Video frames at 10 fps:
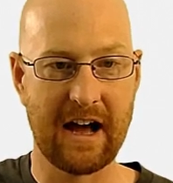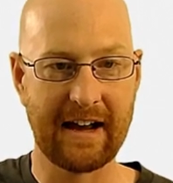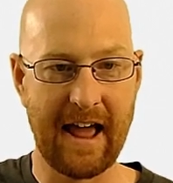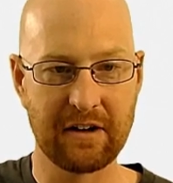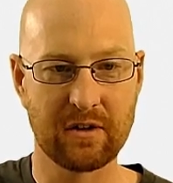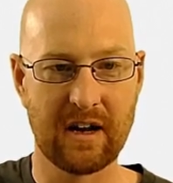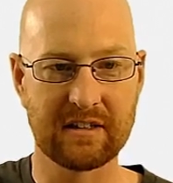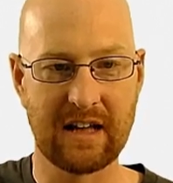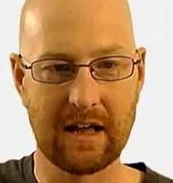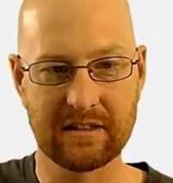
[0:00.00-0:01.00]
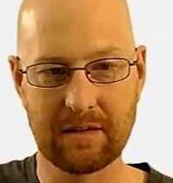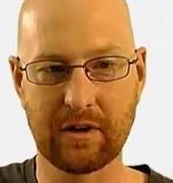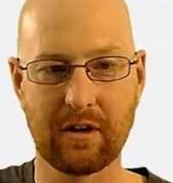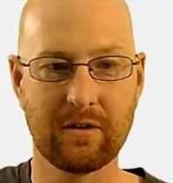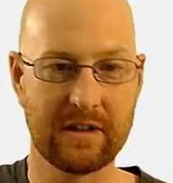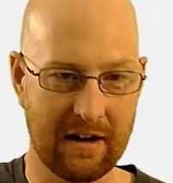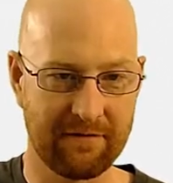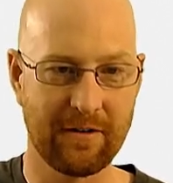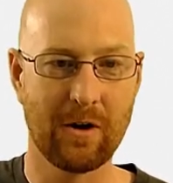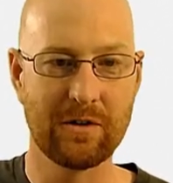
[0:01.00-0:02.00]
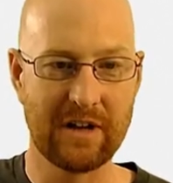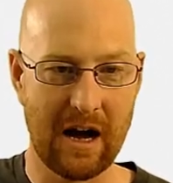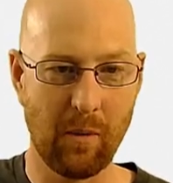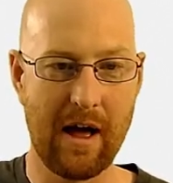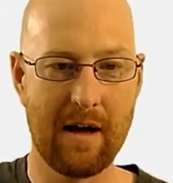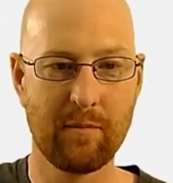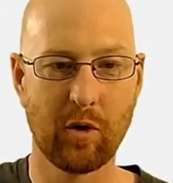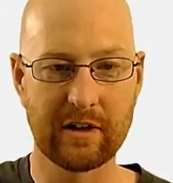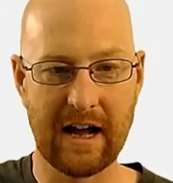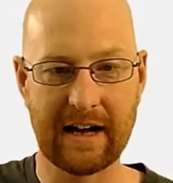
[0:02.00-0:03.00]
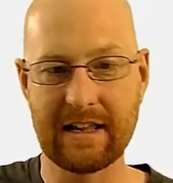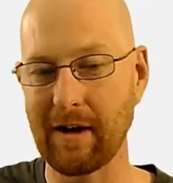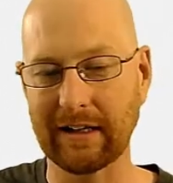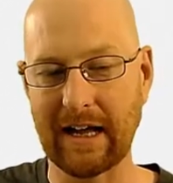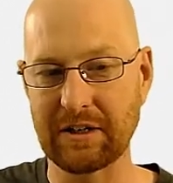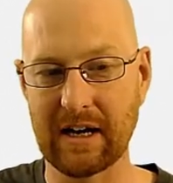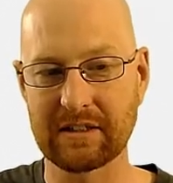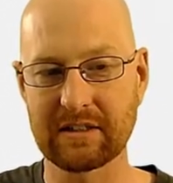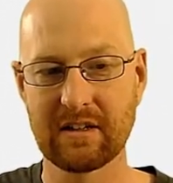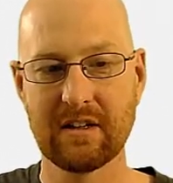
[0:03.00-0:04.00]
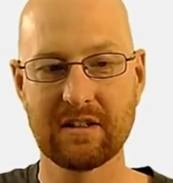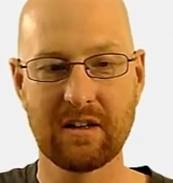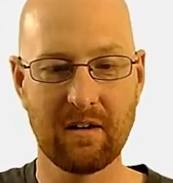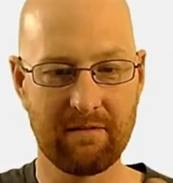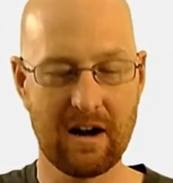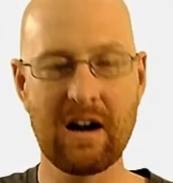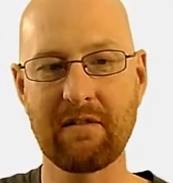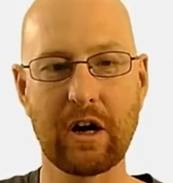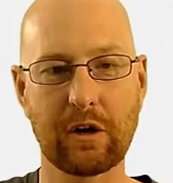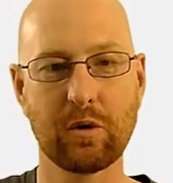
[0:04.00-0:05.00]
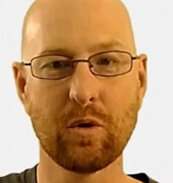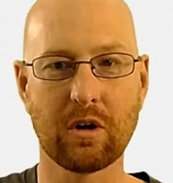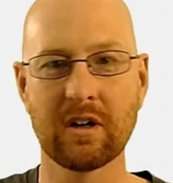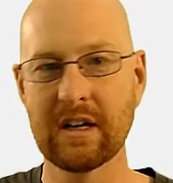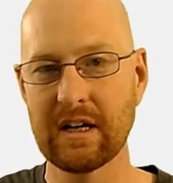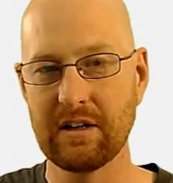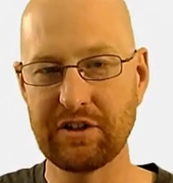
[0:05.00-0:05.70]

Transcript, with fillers: .address, .zip code, .phone, .web, or .email address. So very, very cool.